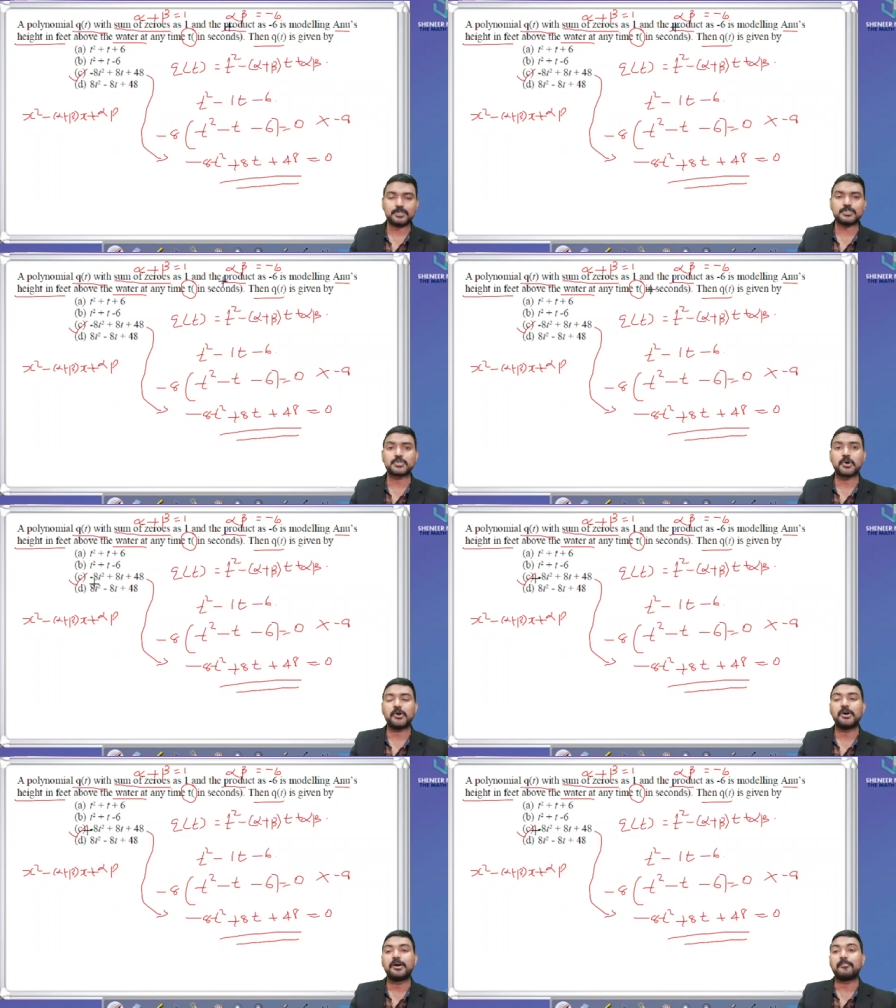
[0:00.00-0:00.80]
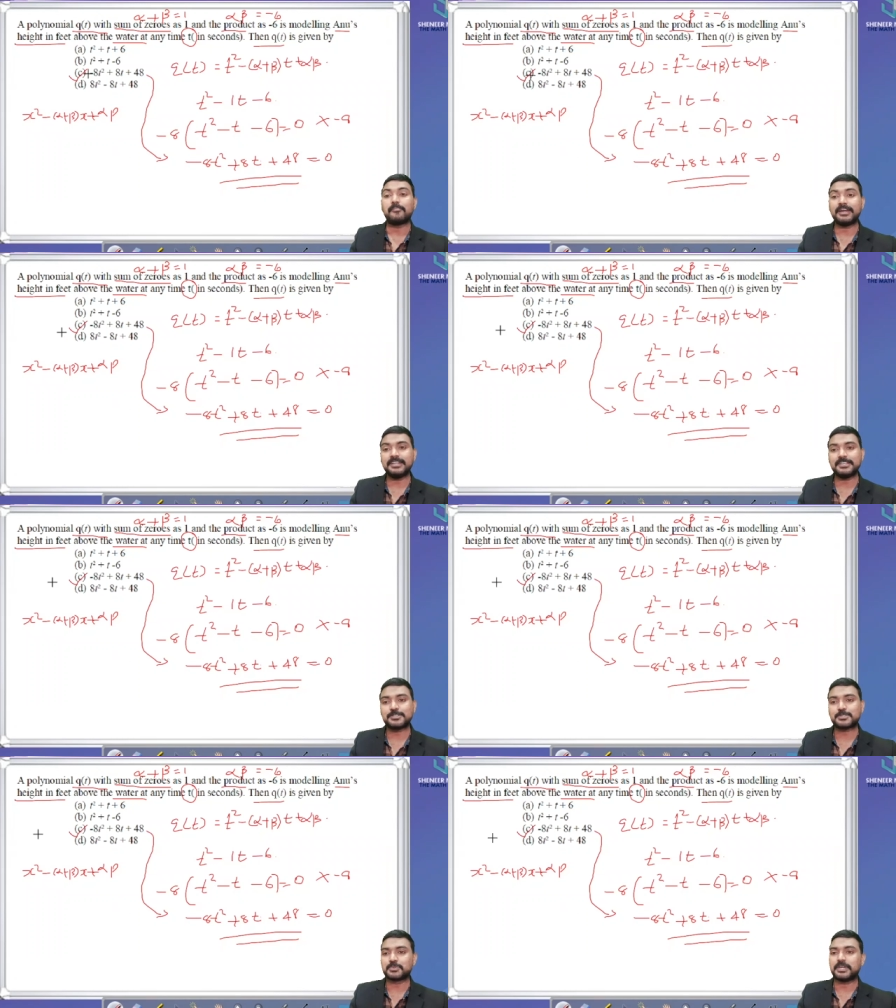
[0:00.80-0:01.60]
So my dear
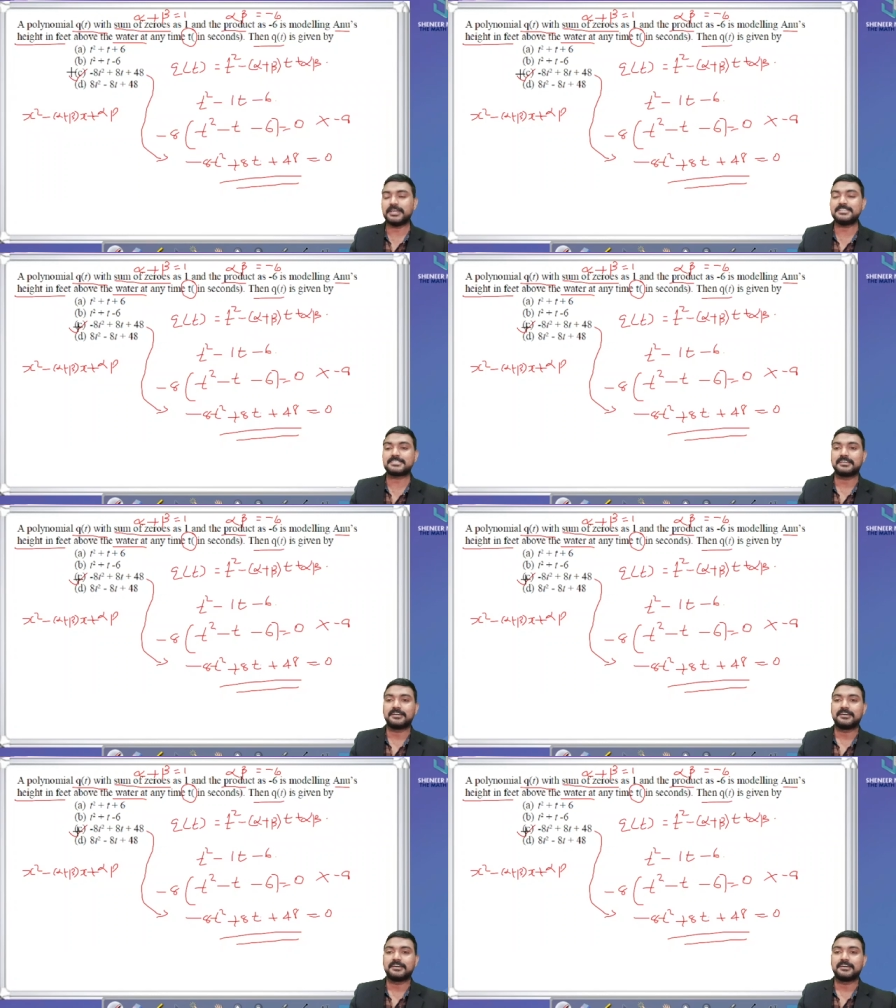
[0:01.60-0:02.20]
students,